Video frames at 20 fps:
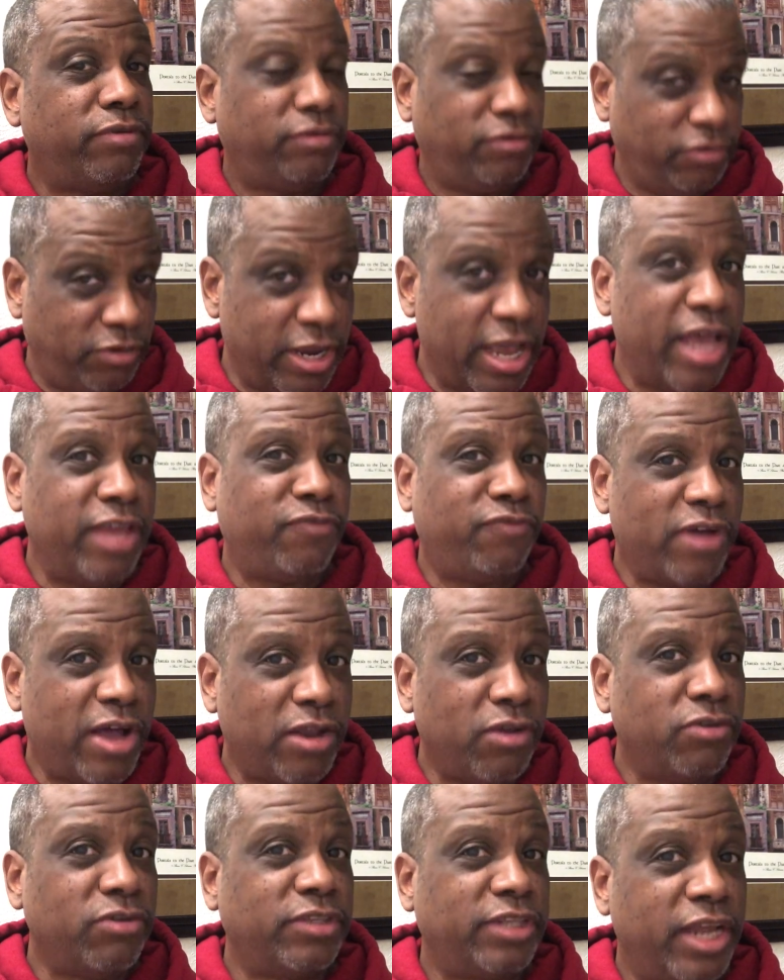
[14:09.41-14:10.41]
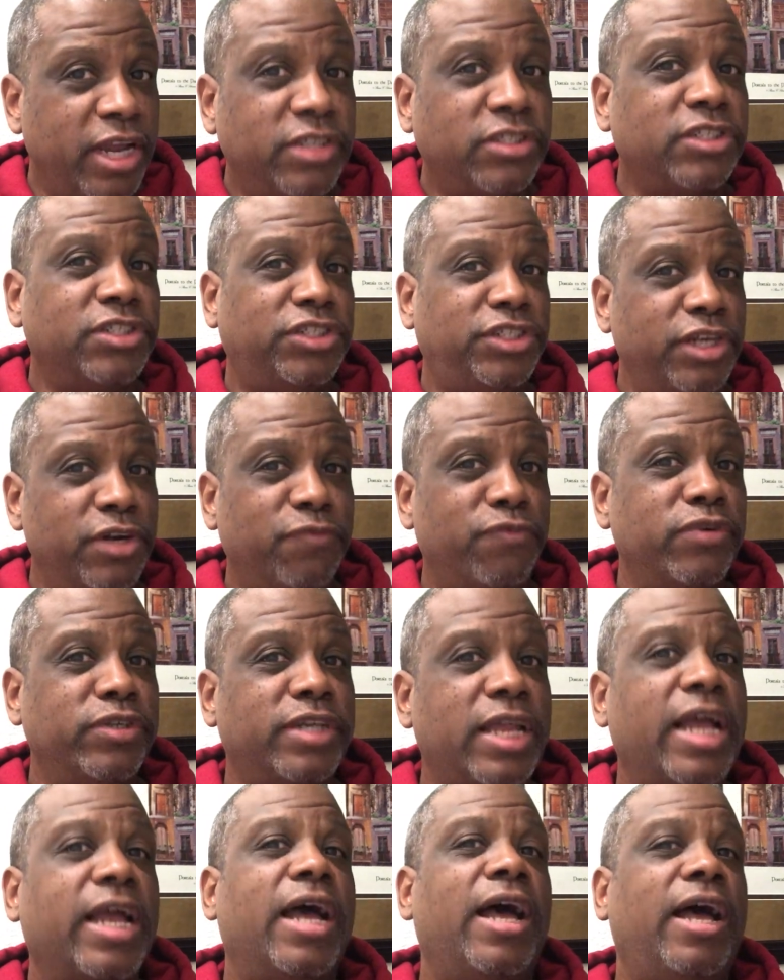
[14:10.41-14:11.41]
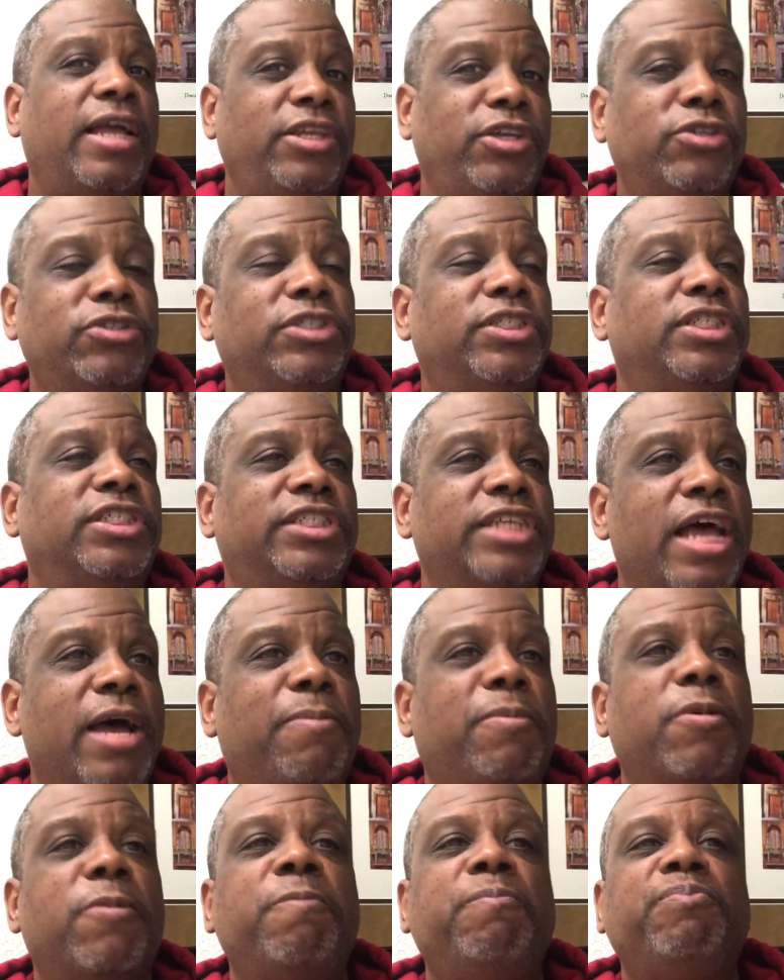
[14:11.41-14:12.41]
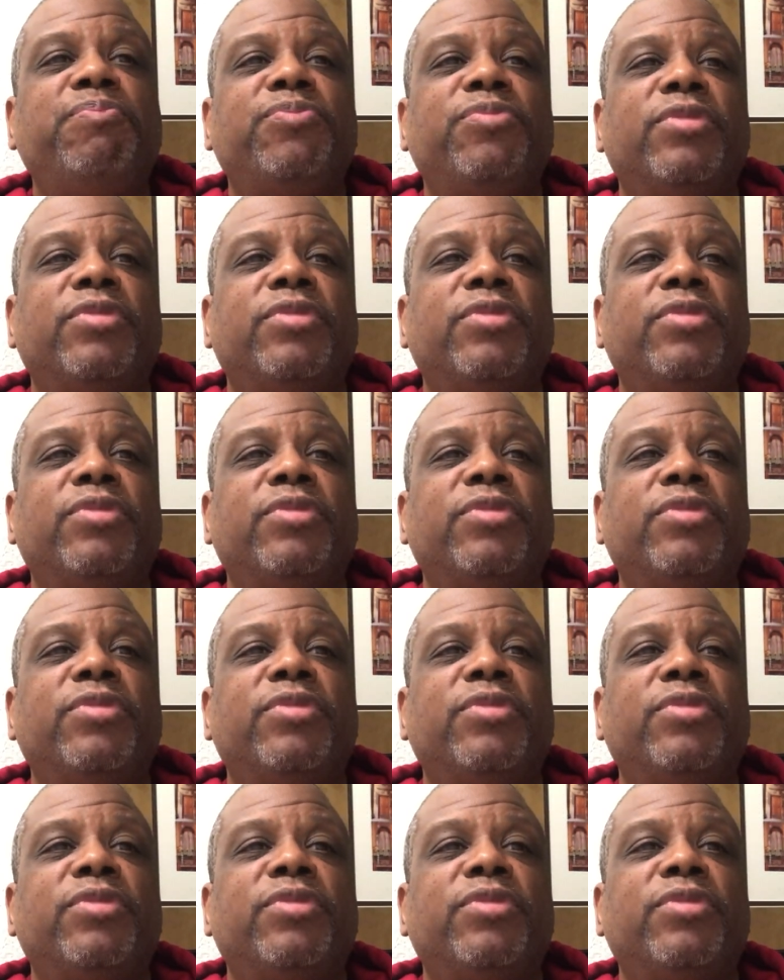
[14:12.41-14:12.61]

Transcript: You guys follow? There's a difference. Like I used the example.